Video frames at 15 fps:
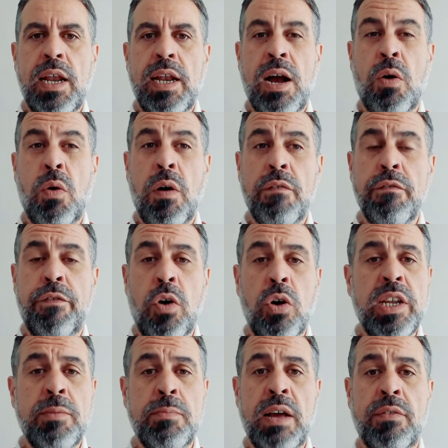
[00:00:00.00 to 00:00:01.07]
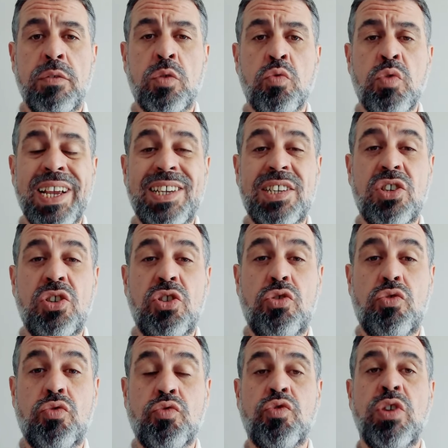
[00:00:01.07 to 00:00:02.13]
Now, volume levels were
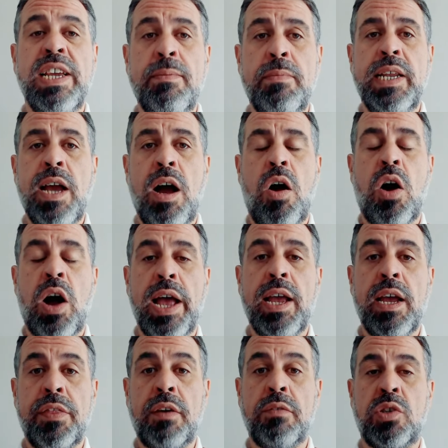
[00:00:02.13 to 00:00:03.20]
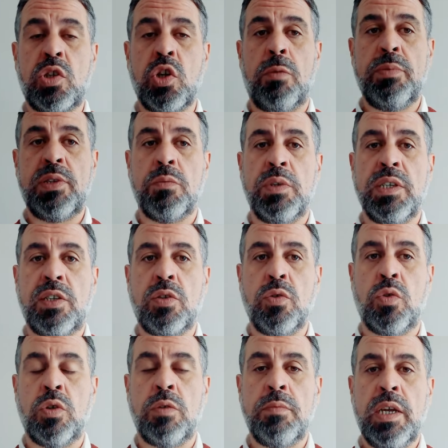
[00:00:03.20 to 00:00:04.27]
extremely high, those tops that we
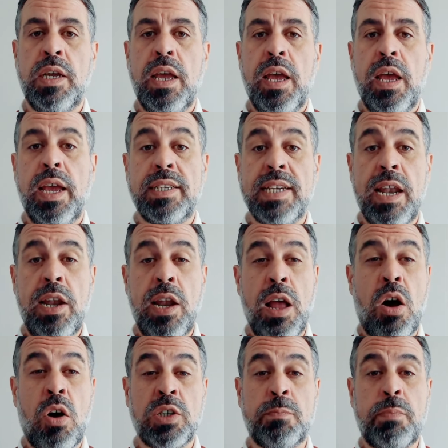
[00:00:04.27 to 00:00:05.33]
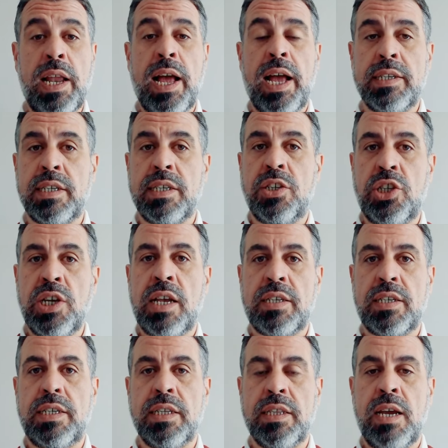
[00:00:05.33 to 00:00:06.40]
saw. Is that large players
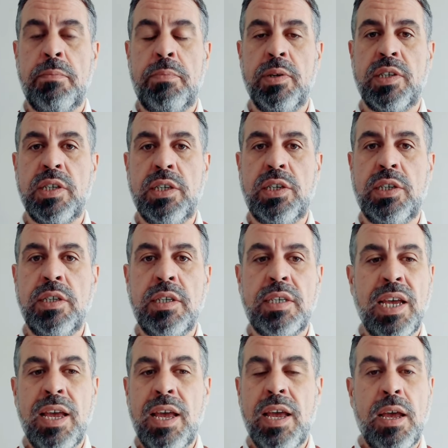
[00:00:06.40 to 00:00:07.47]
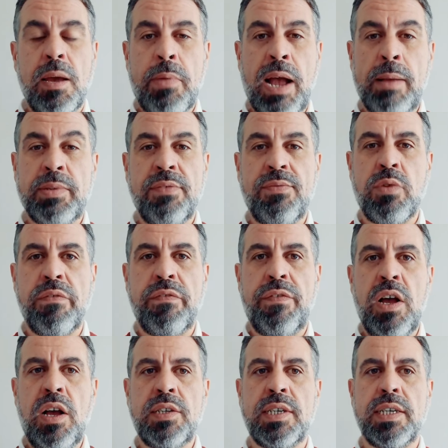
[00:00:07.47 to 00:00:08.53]
adjusting their positions, perhaps even
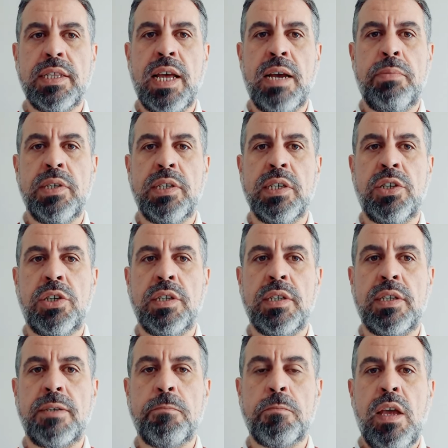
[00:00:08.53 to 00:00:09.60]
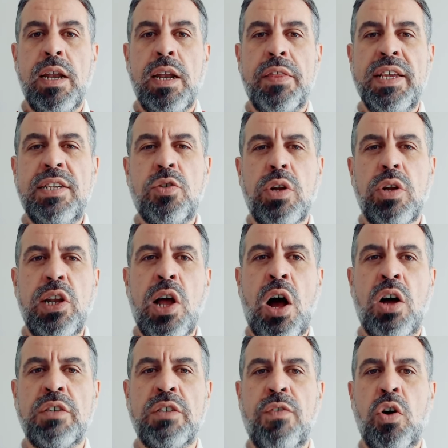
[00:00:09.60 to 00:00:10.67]
reversing their positions? Now, these sort of
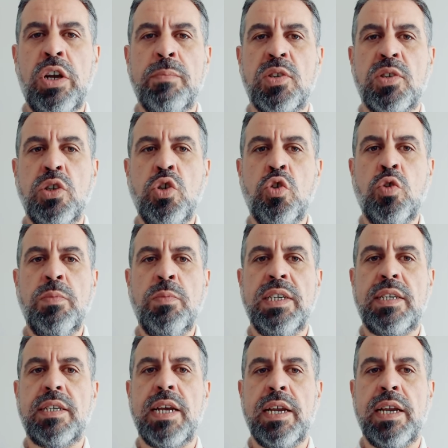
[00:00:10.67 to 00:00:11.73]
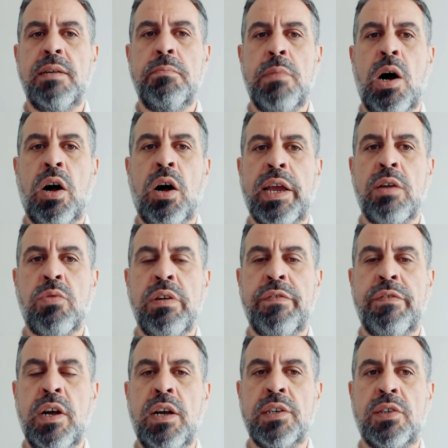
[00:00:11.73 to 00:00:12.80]
large volumes are normally seen at market
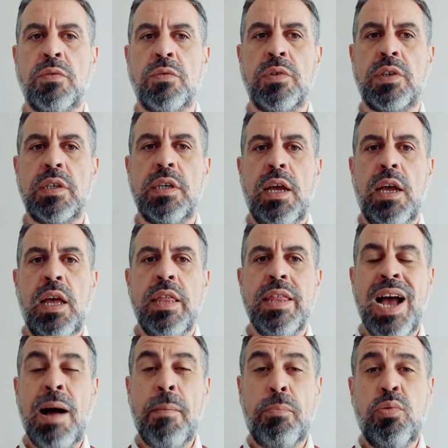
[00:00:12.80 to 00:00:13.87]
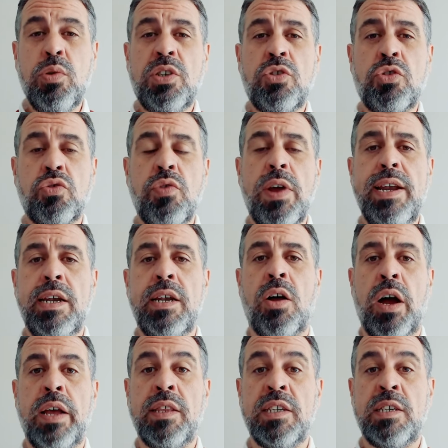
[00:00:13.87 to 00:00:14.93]
reversals. The upward trend
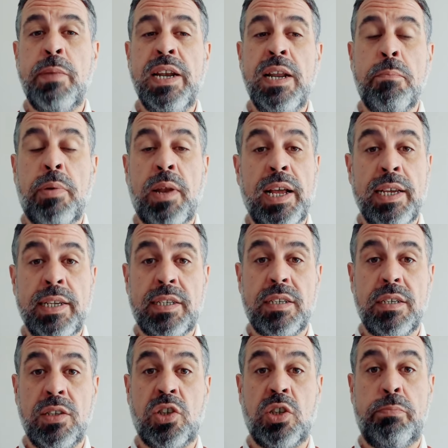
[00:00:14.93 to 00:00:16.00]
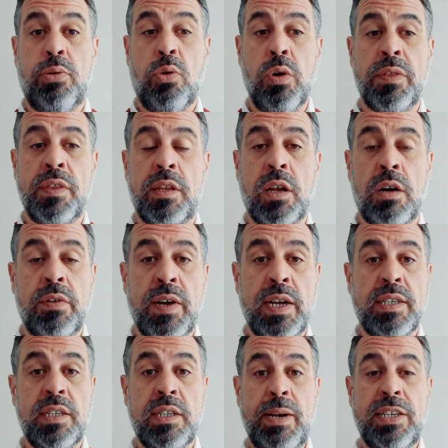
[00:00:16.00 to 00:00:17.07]
line that's been in place and supporting the dollar
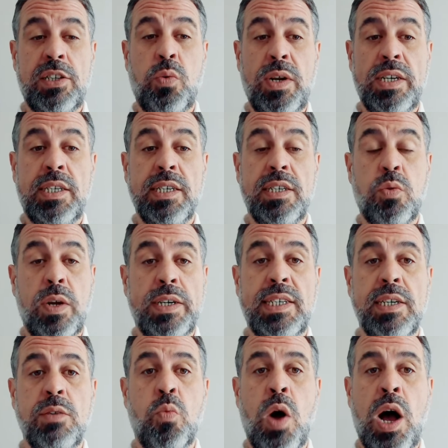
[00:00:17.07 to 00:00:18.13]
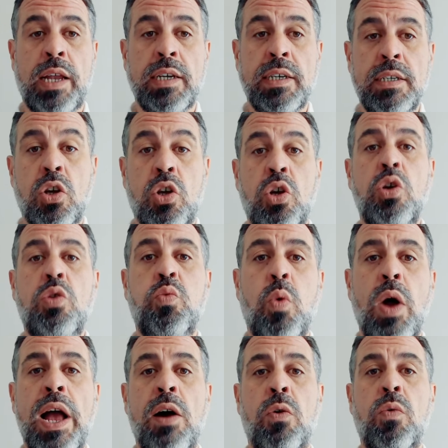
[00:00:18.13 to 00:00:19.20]
index since about 2021 could
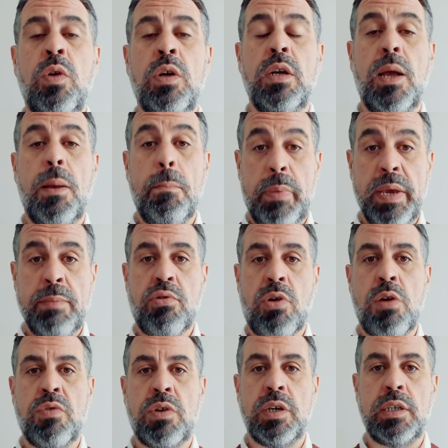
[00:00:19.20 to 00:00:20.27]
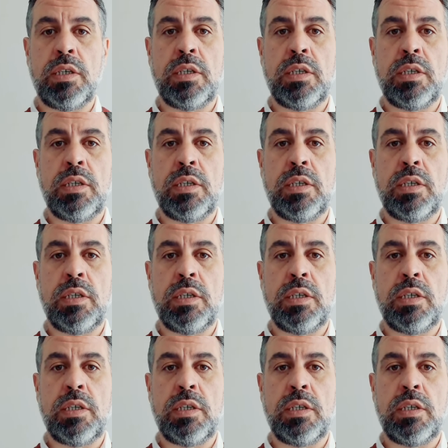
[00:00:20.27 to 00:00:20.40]
well be broken.